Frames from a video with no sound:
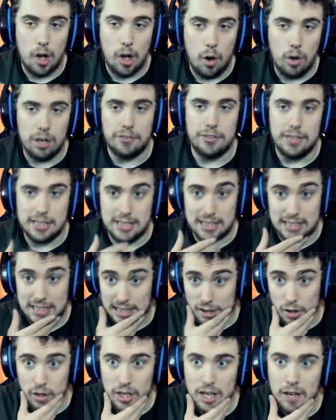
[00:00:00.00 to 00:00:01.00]
goal, if there is a
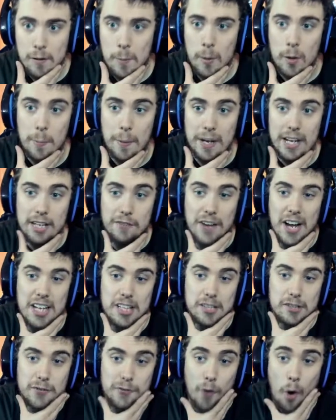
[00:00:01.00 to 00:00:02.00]
second goal. Liverpool beating
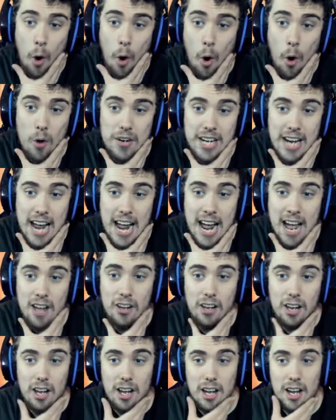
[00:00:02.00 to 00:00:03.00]
Juventus
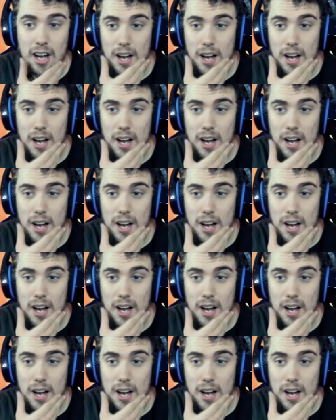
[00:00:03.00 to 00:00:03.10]
4-0.